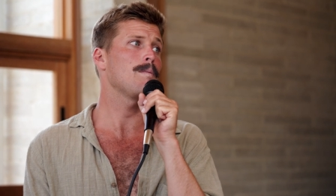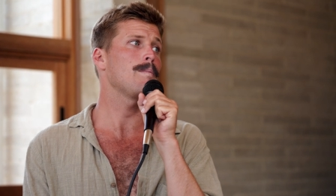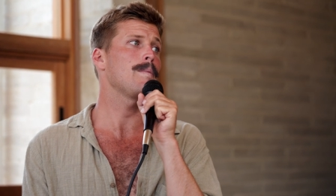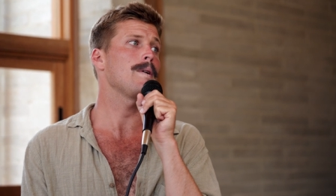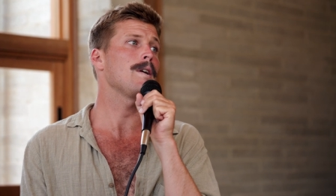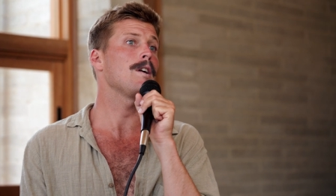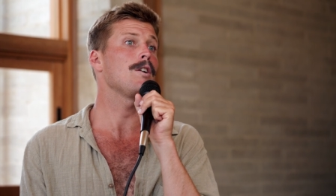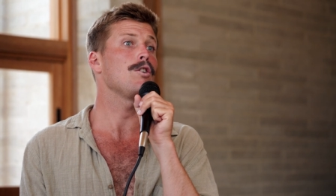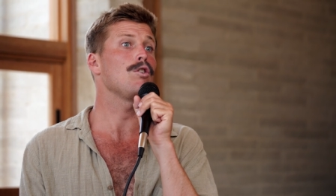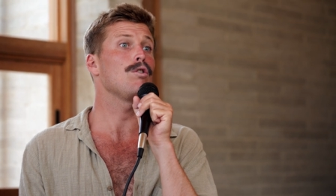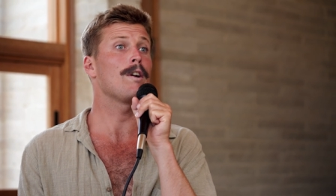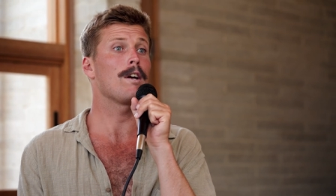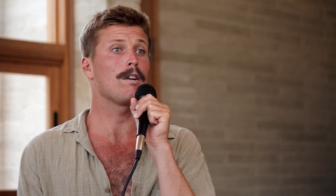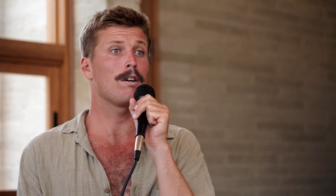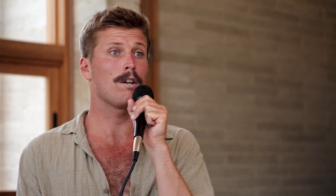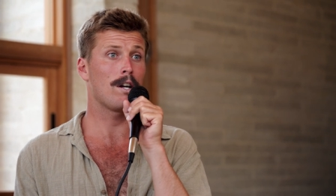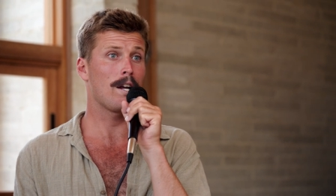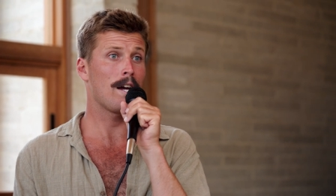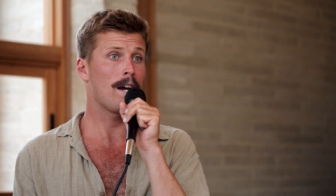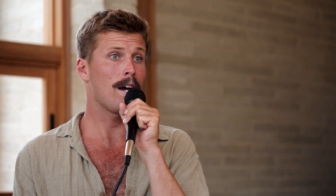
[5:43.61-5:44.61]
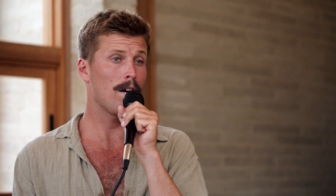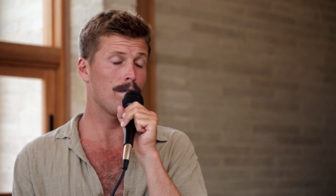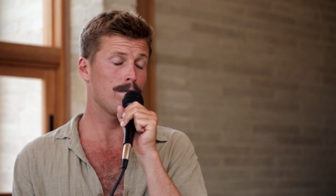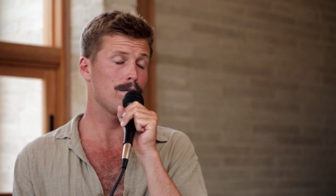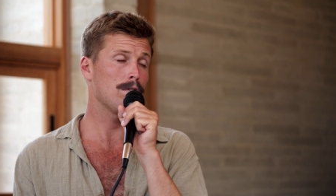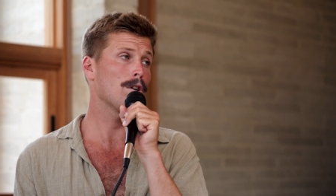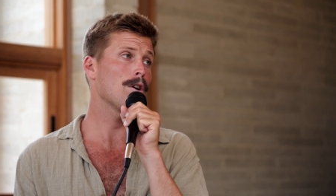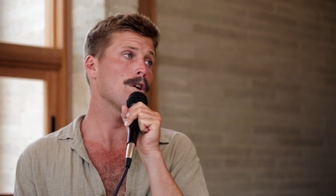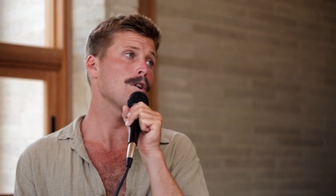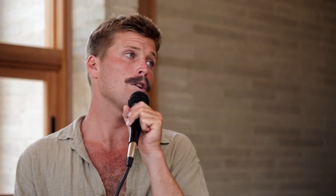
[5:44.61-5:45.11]
going to be and you're going to
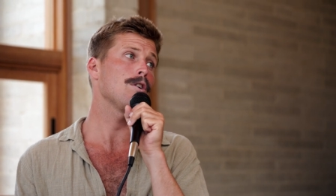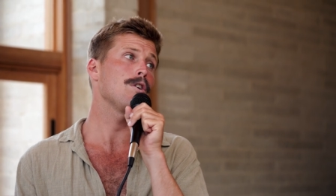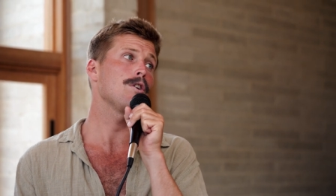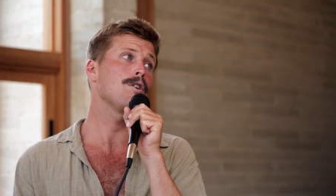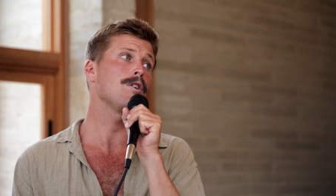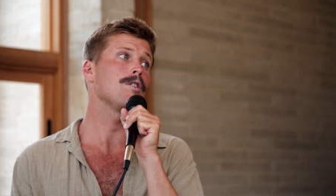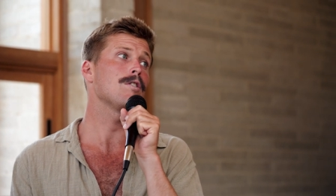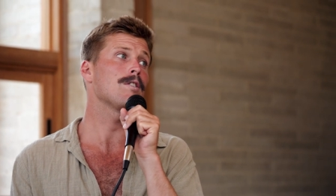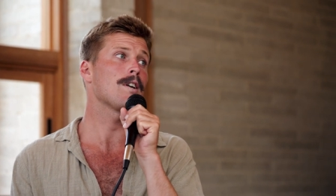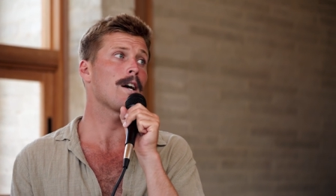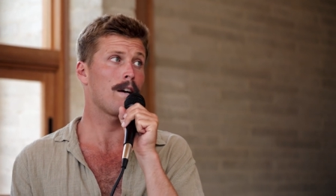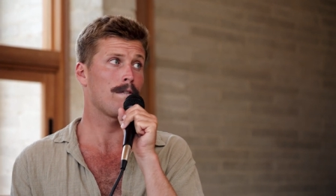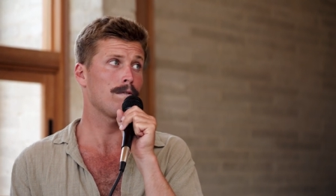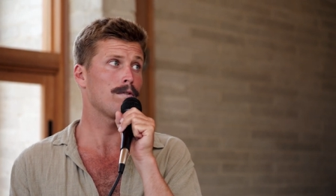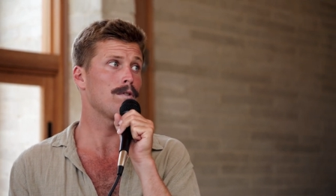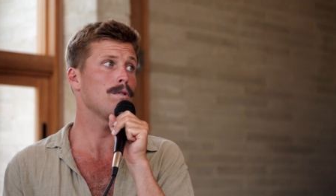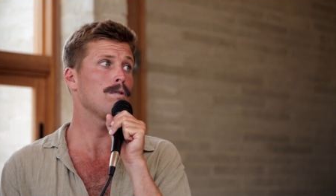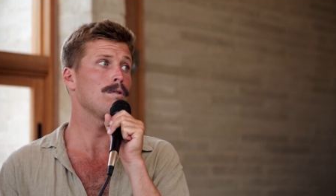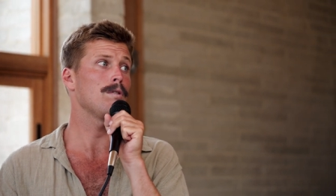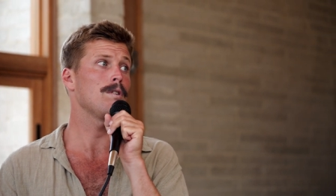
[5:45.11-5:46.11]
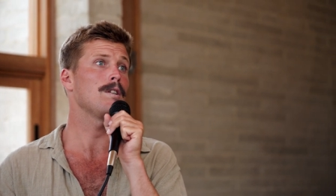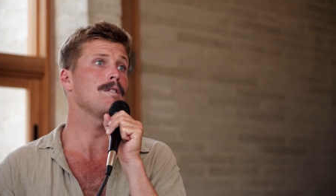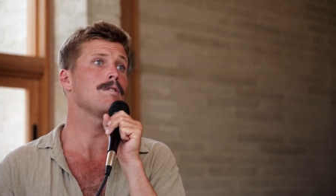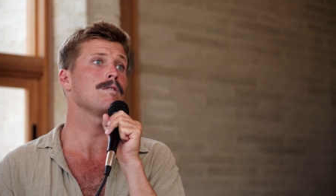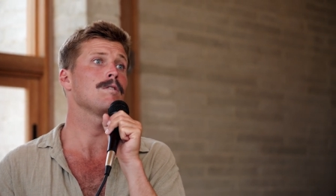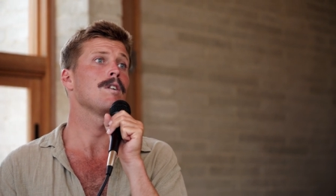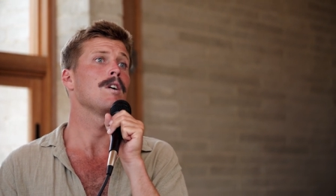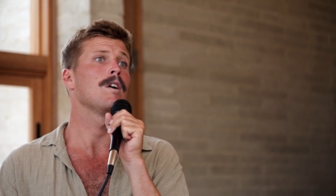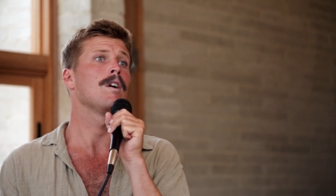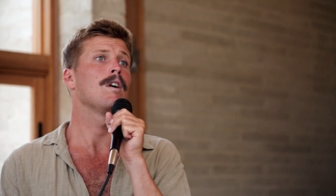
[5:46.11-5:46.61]
have to go to uni to have to do
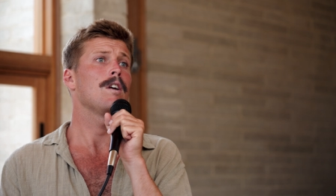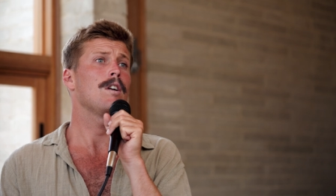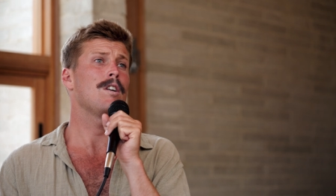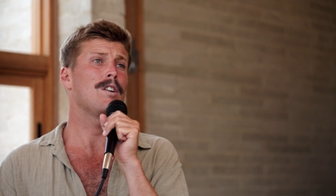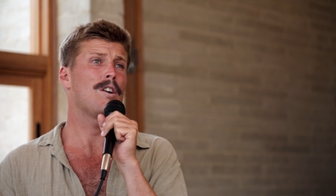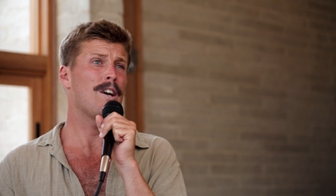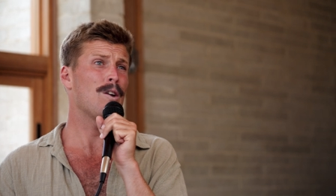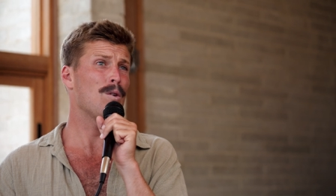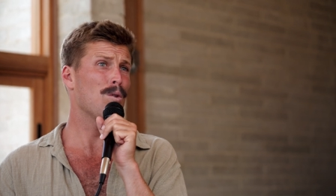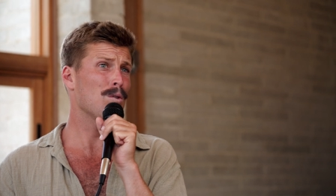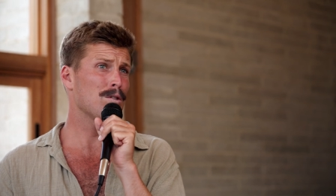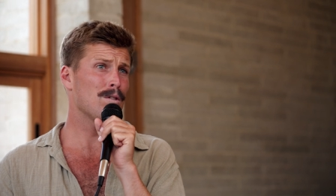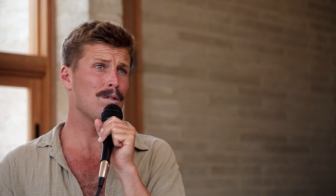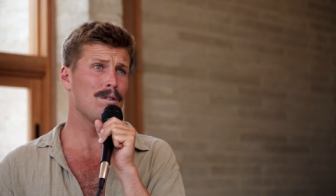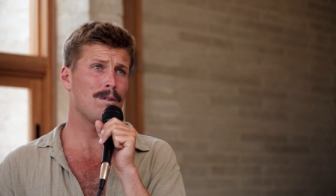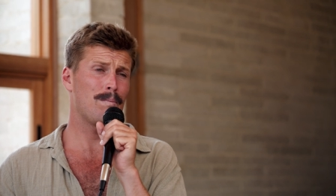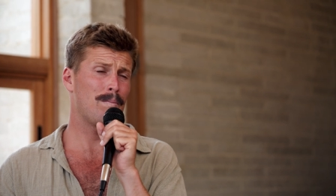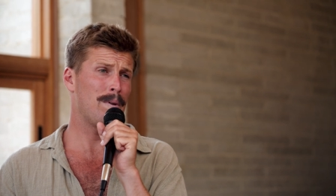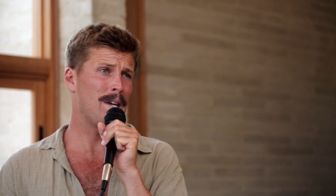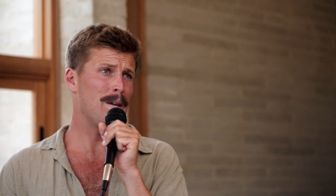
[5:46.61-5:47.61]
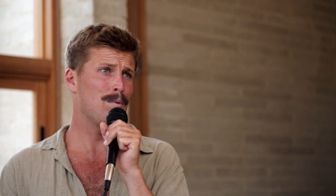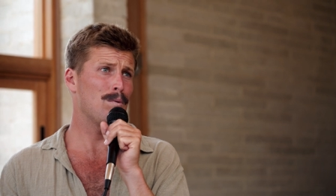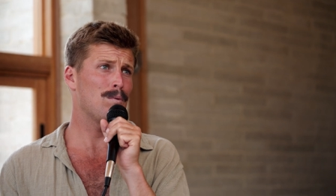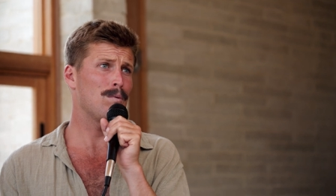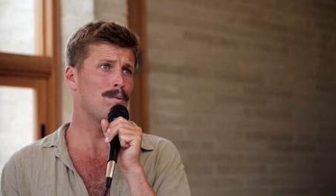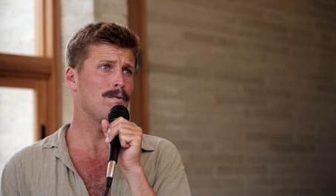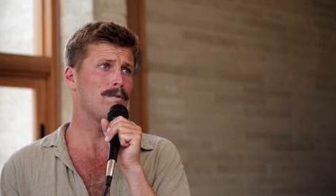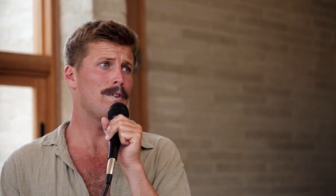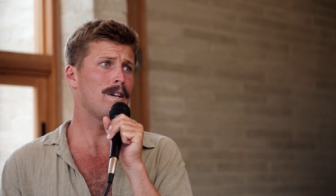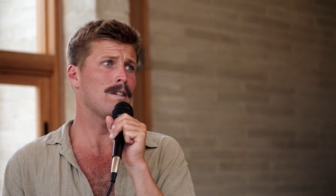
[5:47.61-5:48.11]
this you know and also
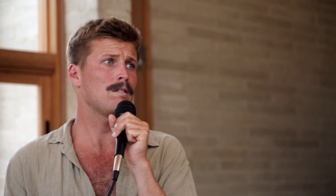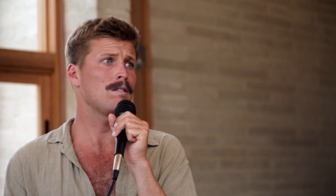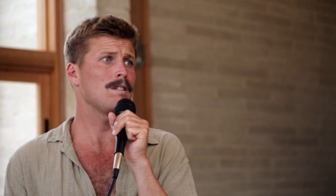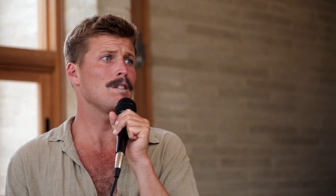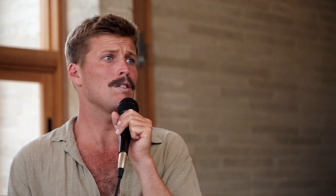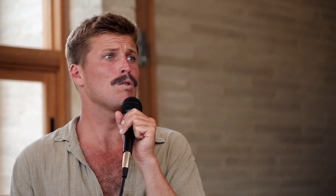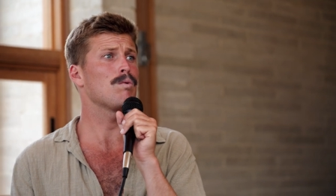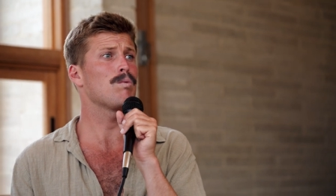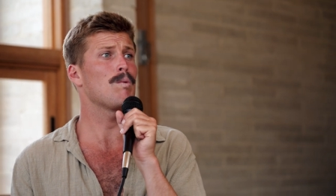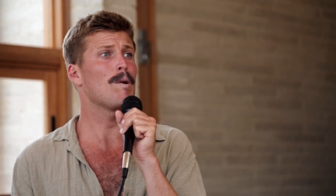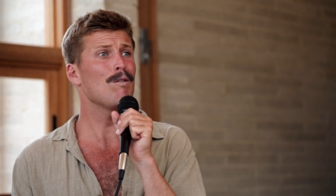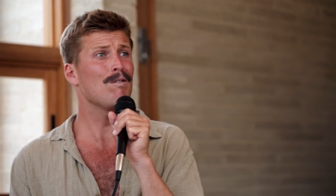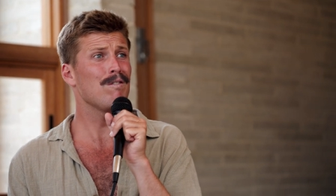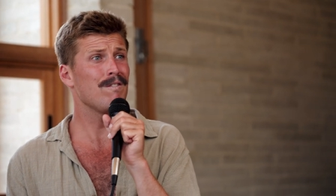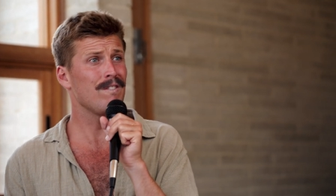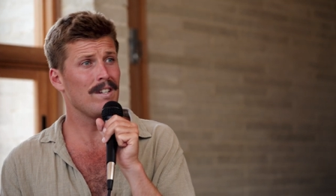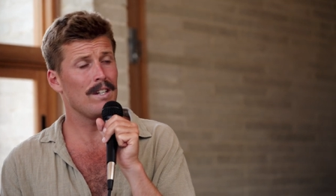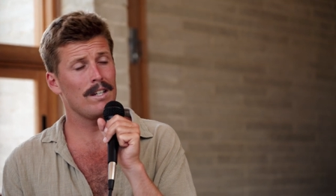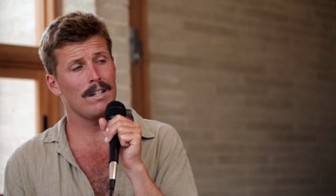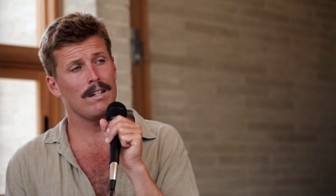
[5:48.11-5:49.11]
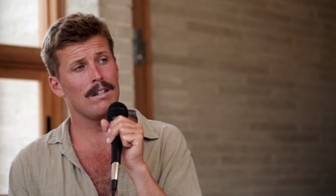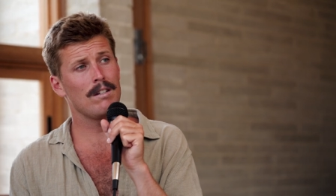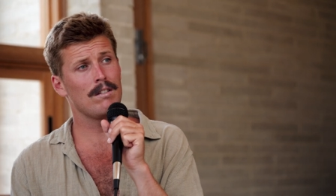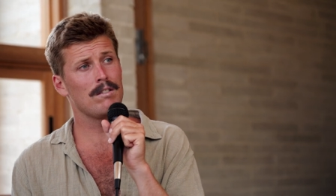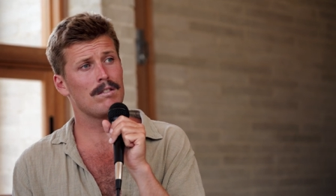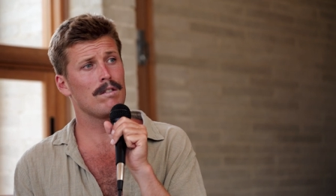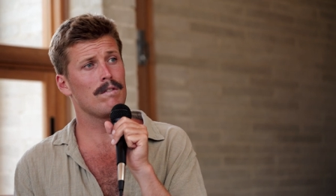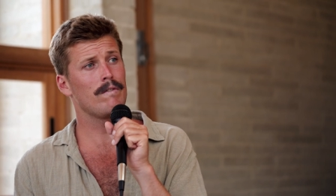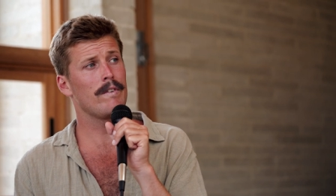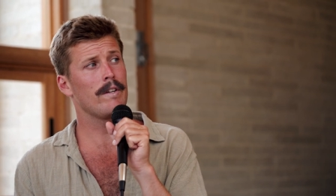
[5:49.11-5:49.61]
people investing 12
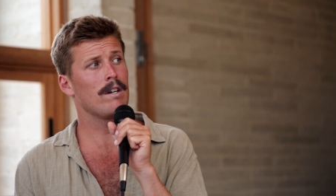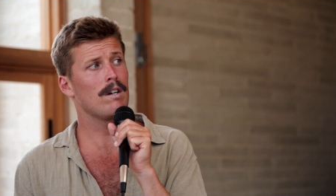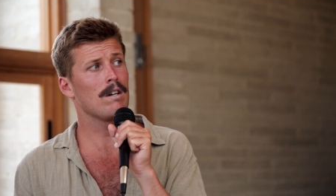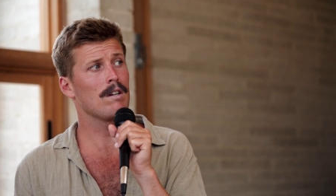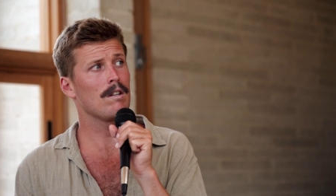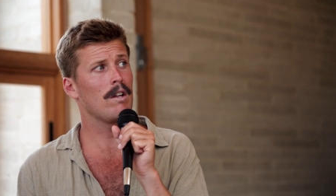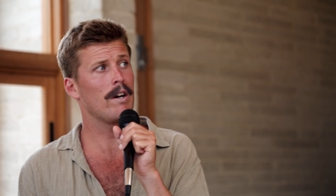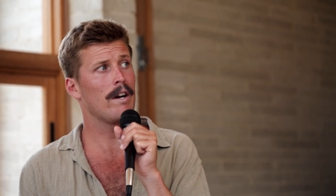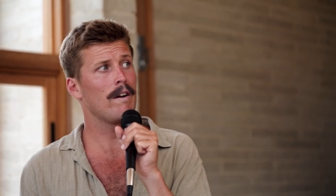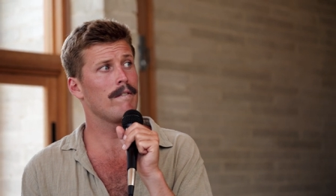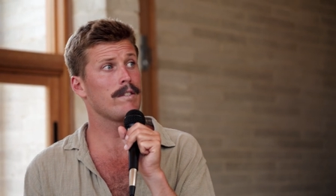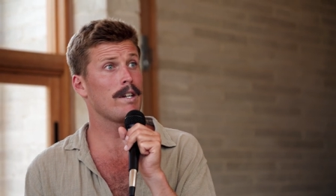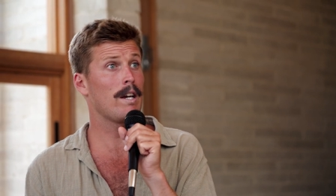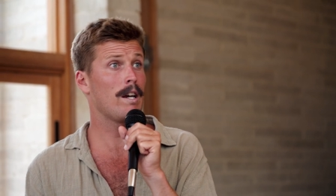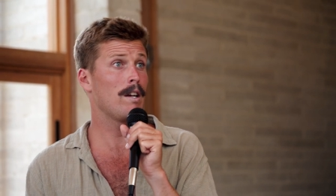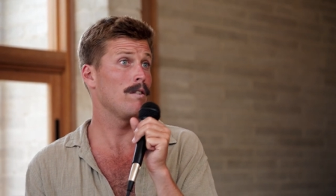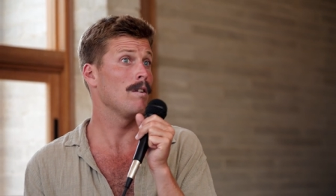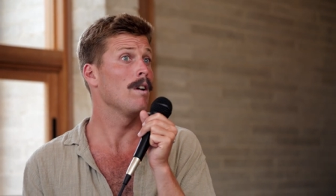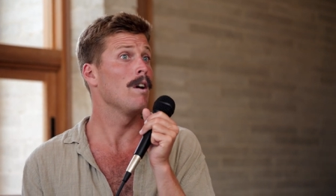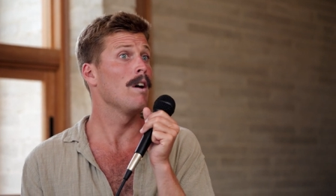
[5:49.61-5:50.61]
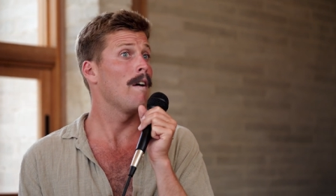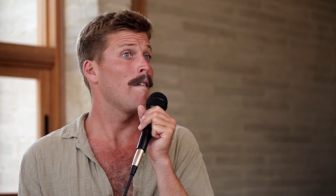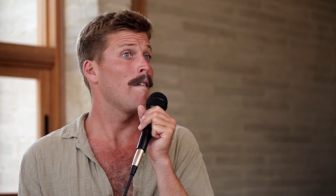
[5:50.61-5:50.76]
years of their young lives and